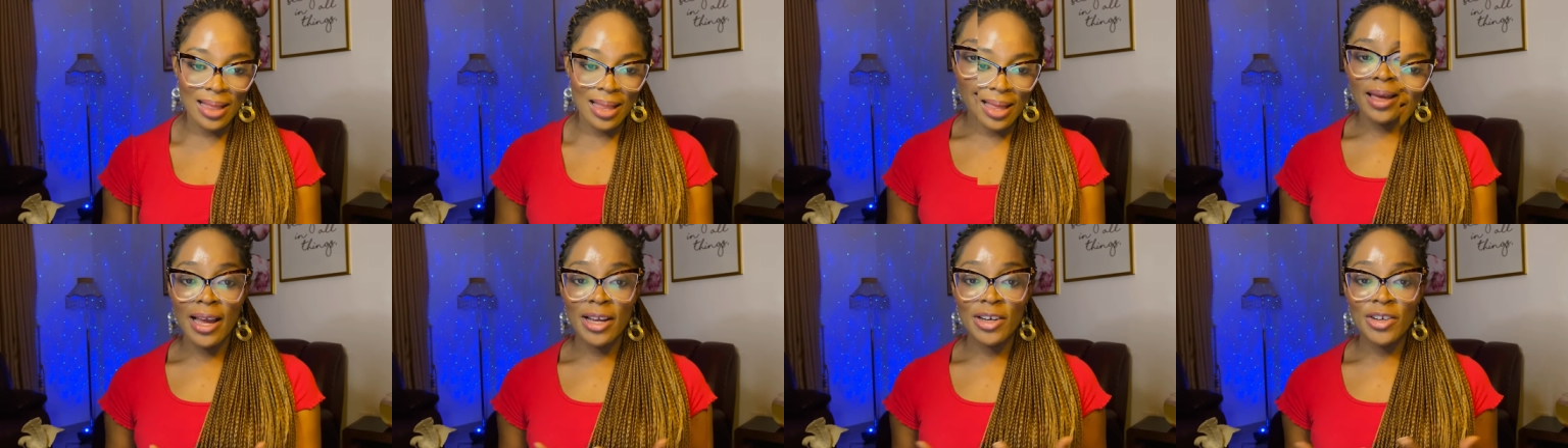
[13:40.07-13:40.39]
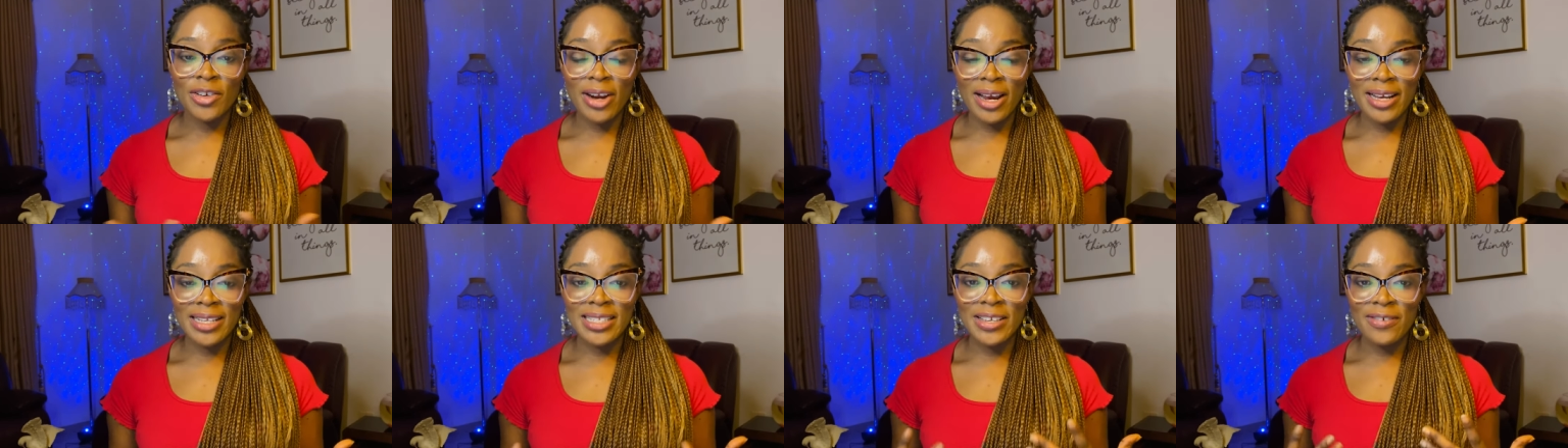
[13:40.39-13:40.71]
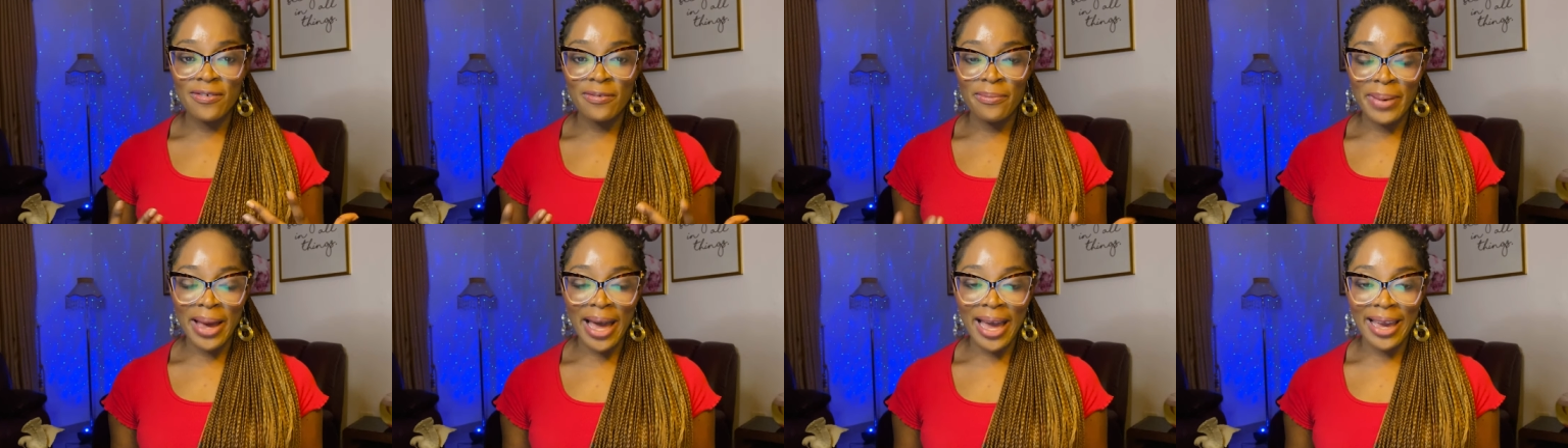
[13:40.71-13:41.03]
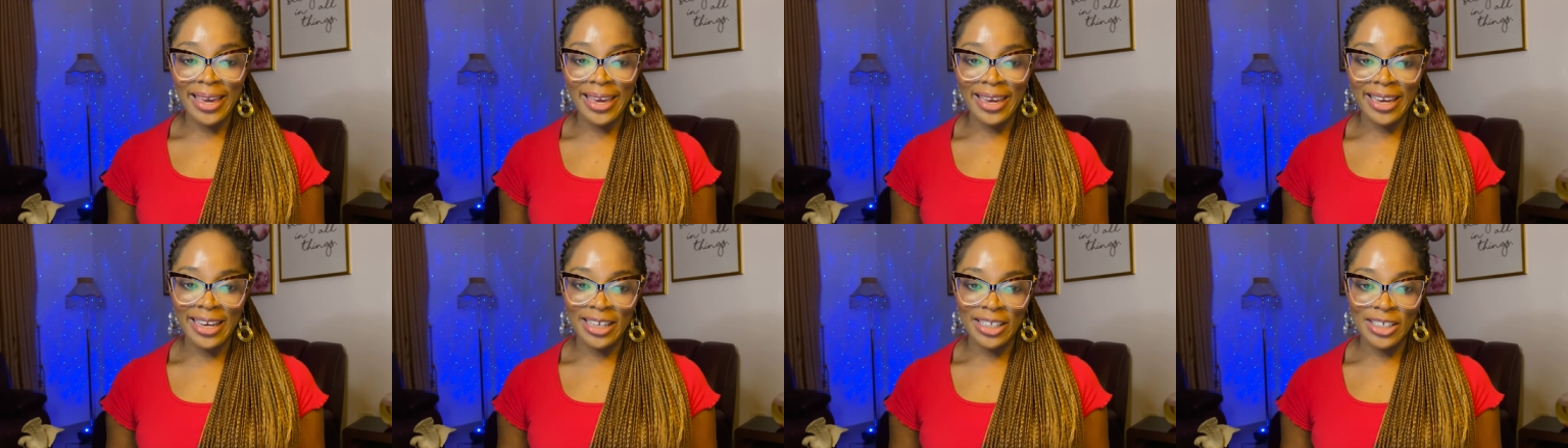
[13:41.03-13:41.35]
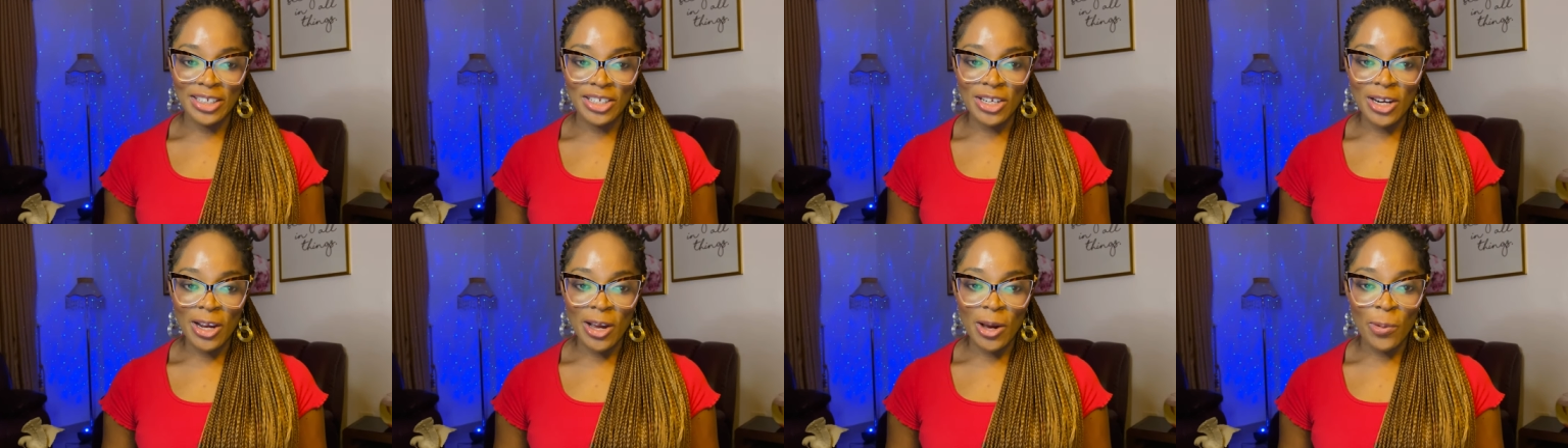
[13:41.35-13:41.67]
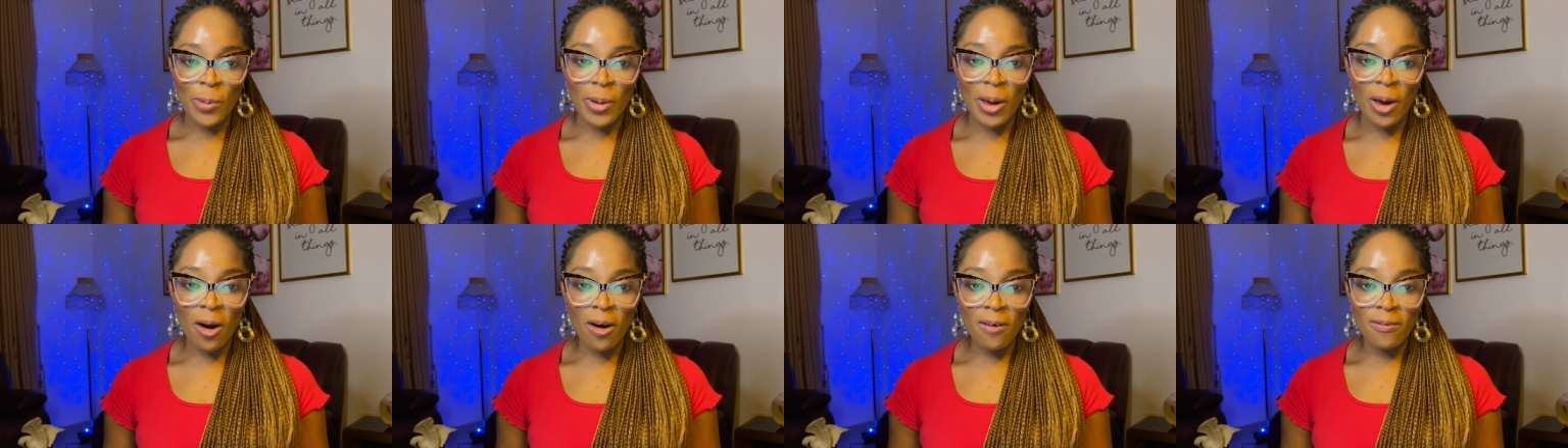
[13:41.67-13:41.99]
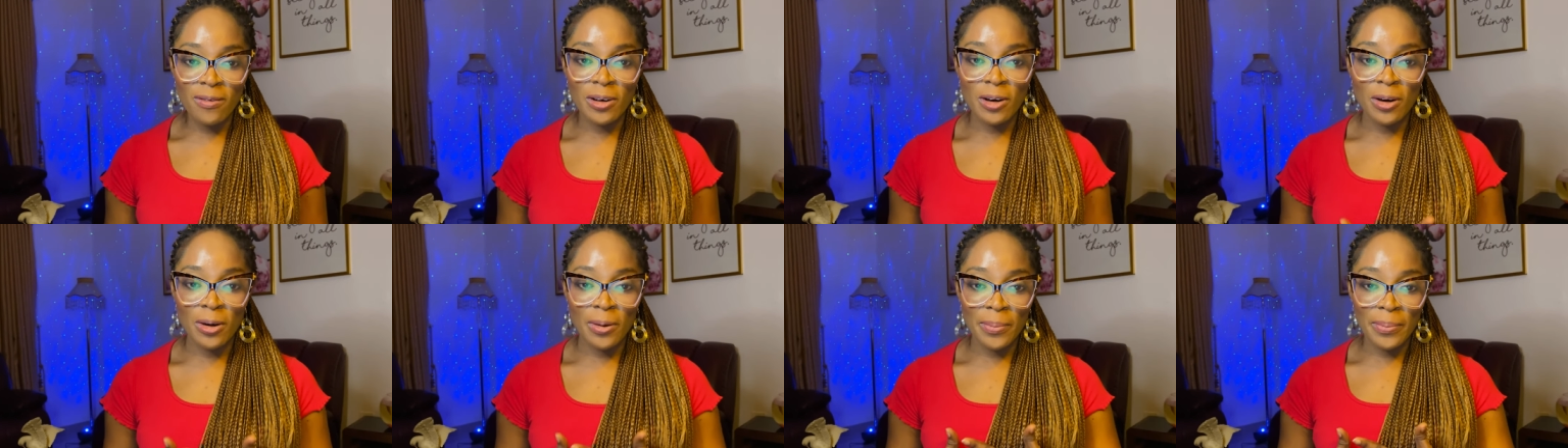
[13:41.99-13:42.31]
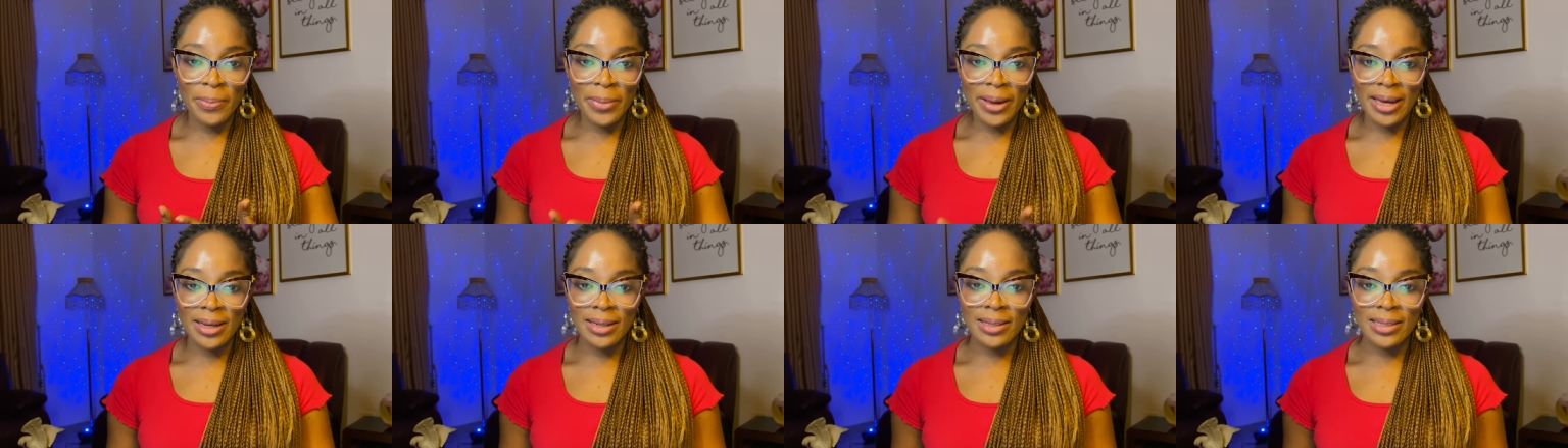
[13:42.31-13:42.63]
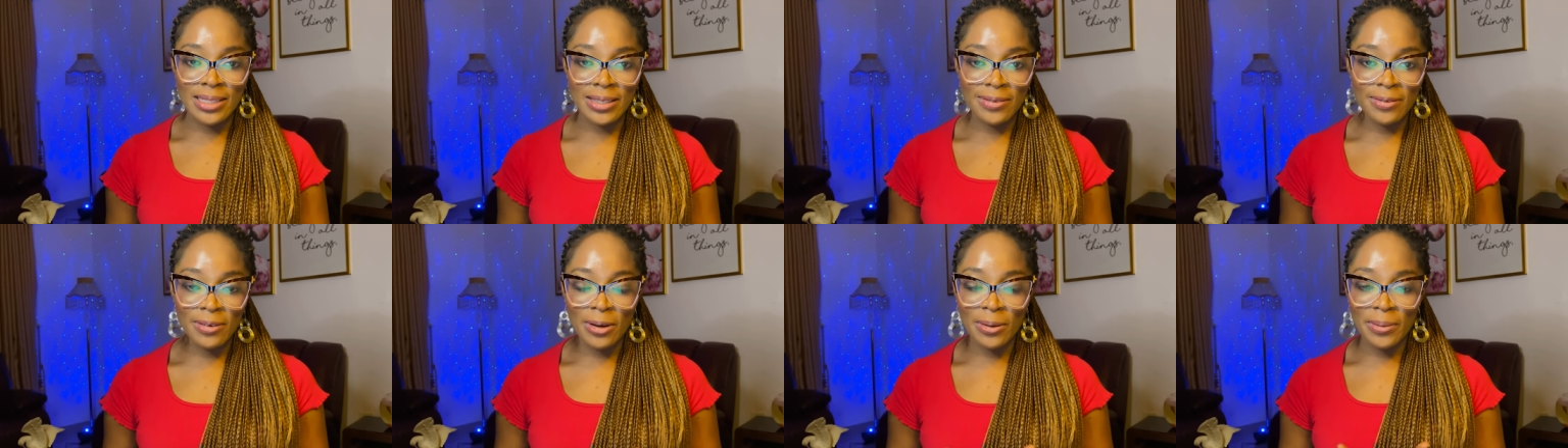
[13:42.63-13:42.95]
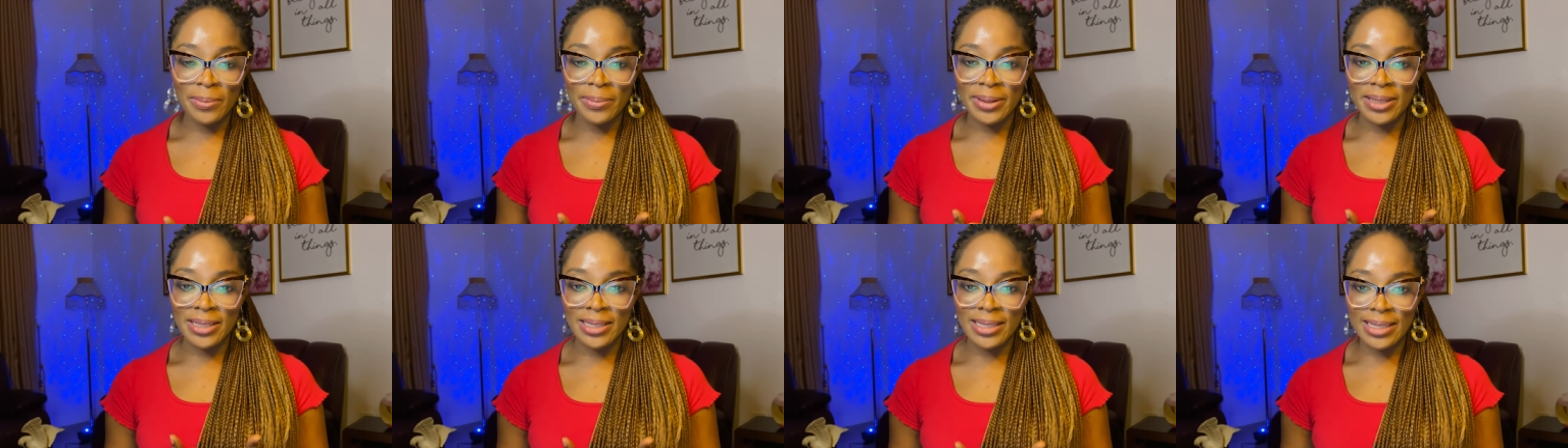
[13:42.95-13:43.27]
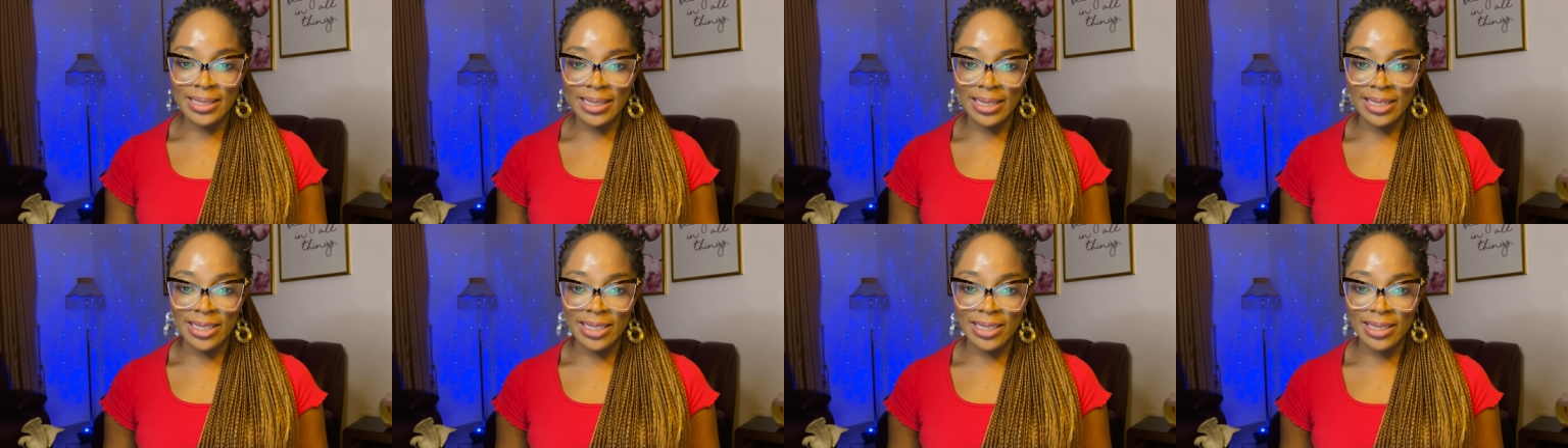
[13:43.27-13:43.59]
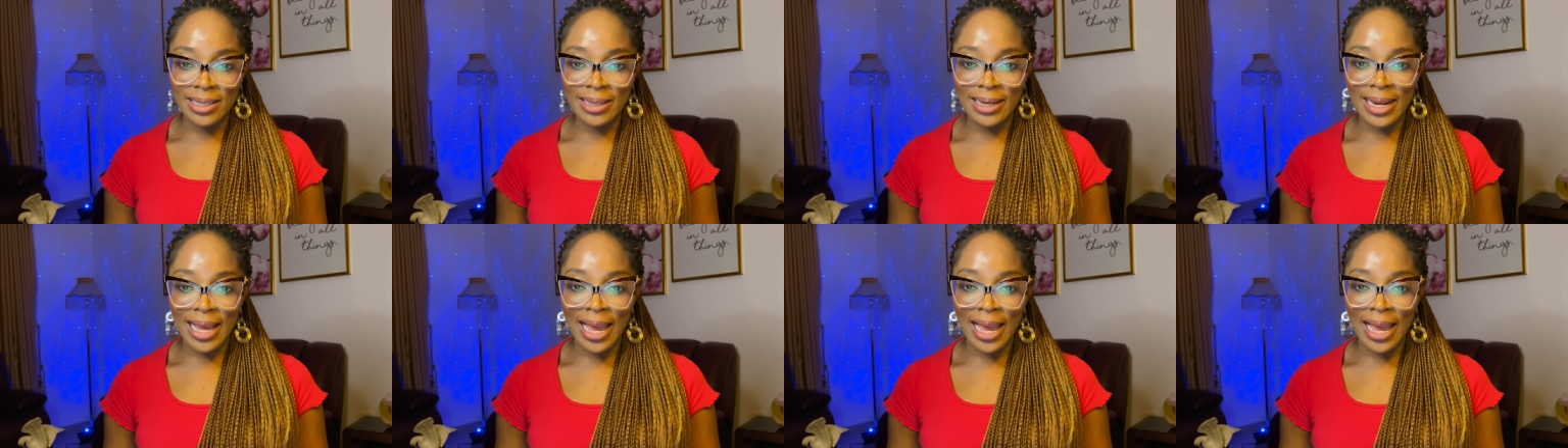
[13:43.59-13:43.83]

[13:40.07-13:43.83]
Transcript: Attractive package. We offer competitive compensation